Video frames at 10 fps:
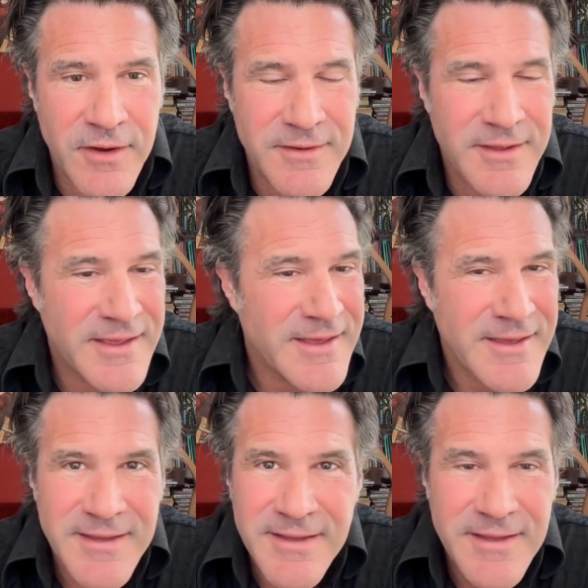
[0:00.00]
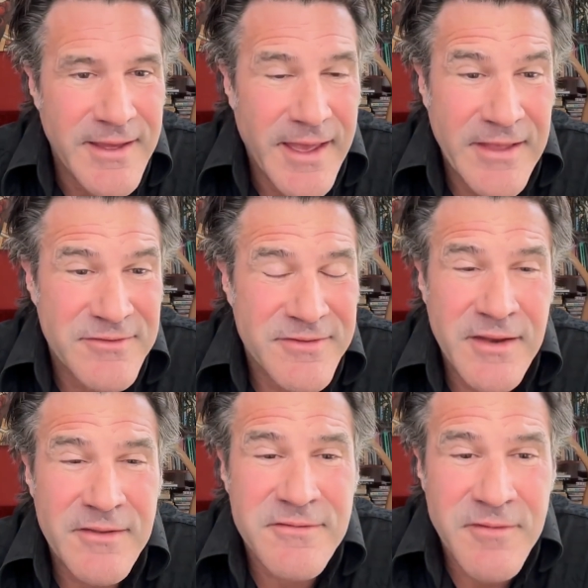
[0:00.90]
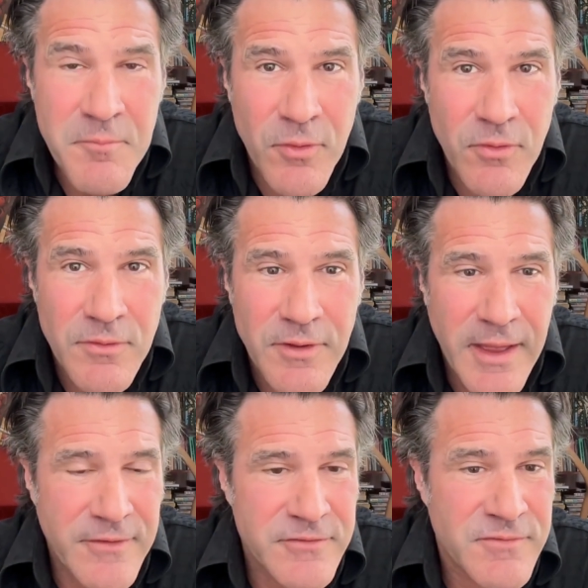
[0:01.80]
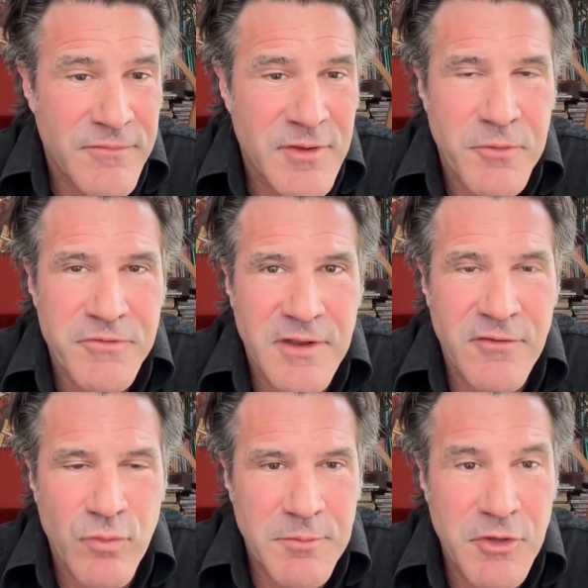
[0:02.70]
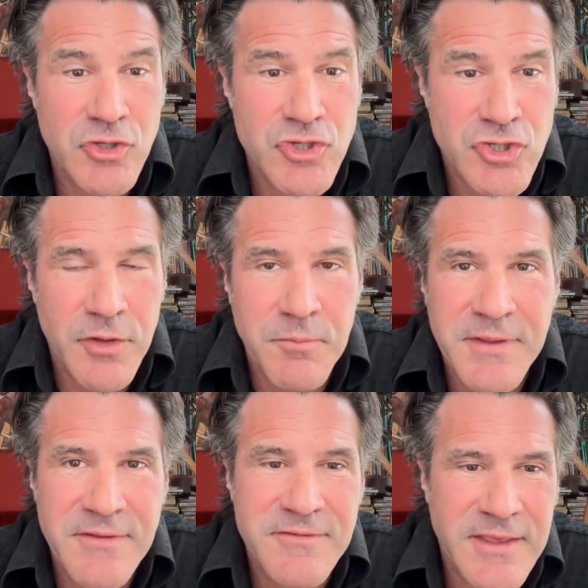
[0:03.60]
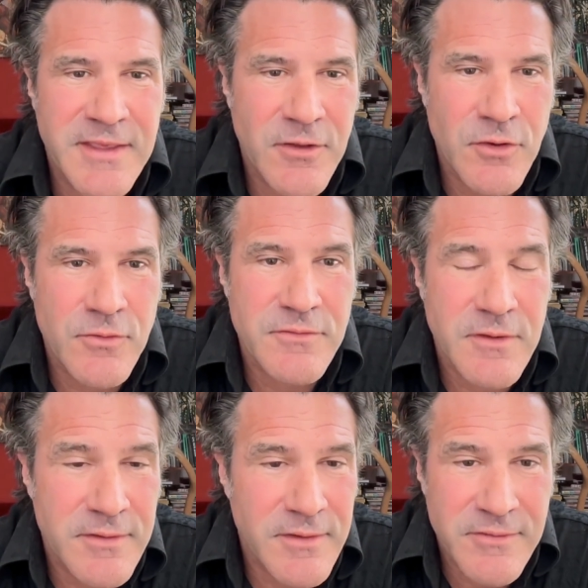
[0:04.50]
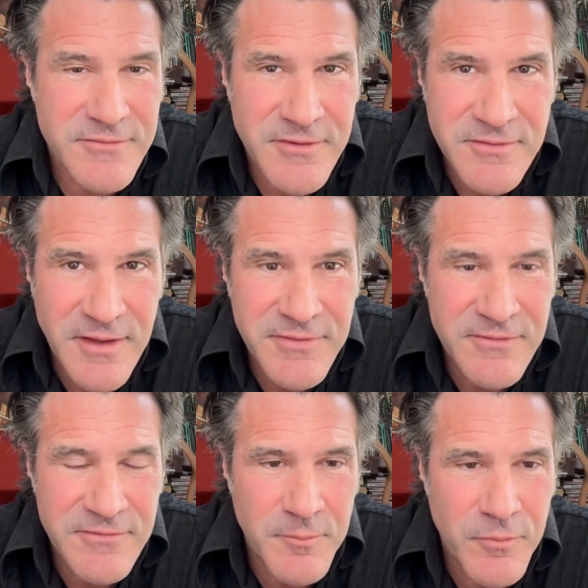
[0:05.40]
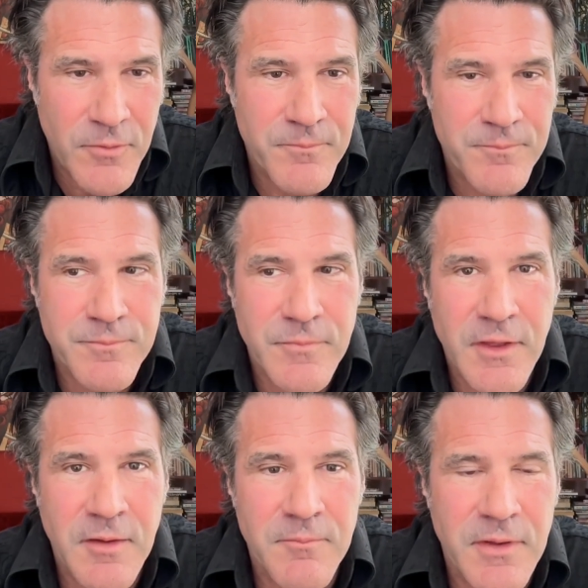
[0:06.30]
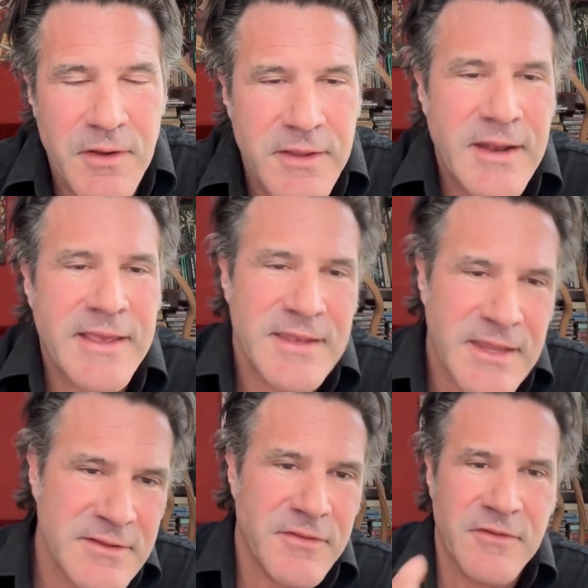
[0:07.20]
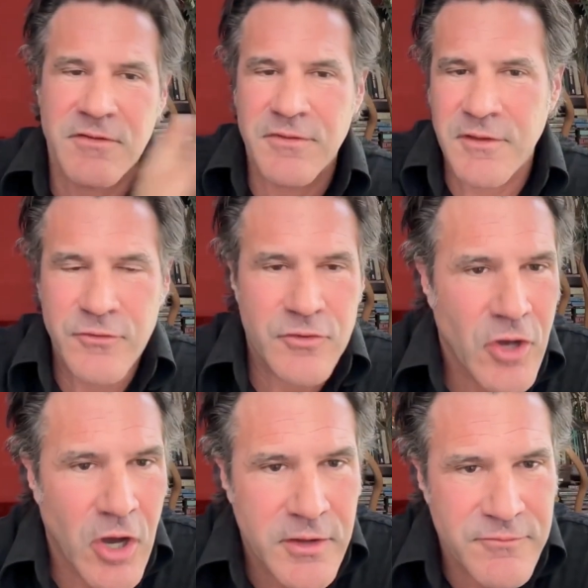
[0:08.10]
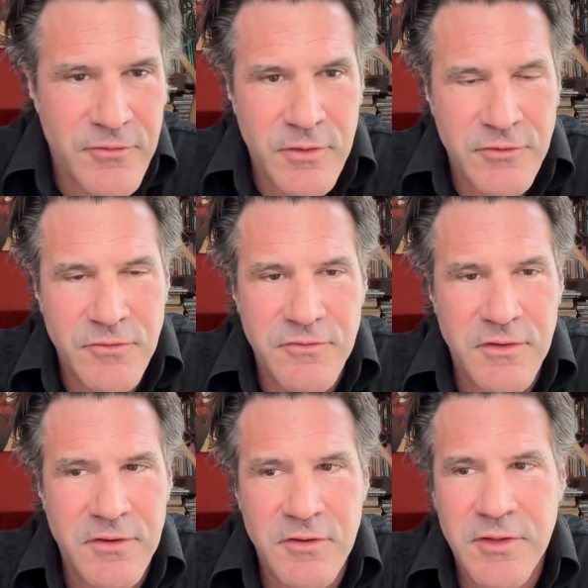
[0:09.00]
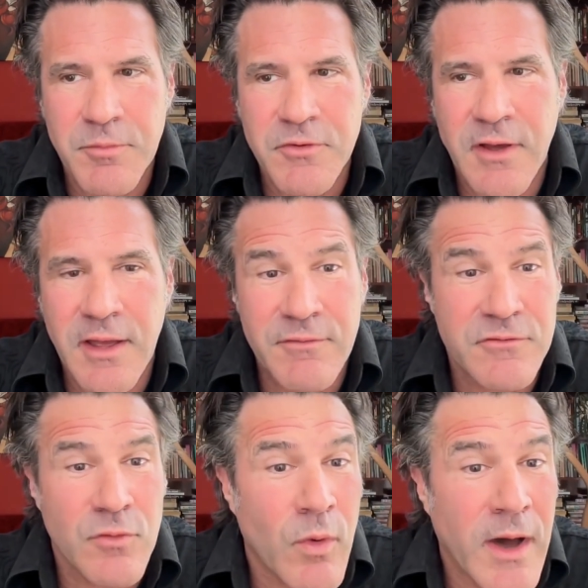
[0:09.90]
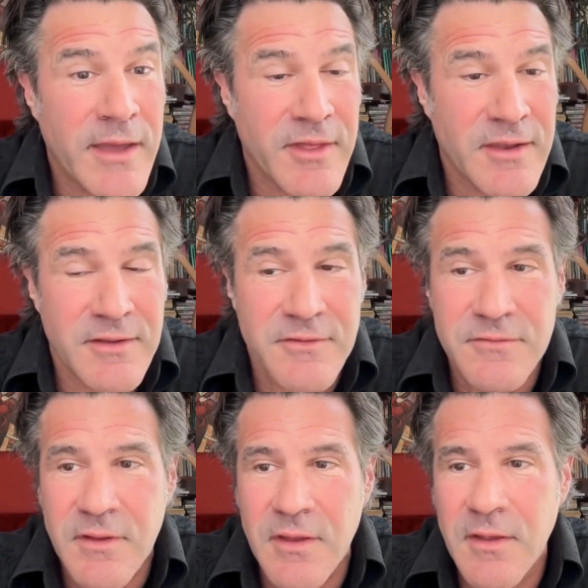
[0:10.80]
right? It's not as simple as 50% of women should be CEOs. It's just not that simple. And again, I get into this in the other talk if you're interested in a deeper dive as to why that is.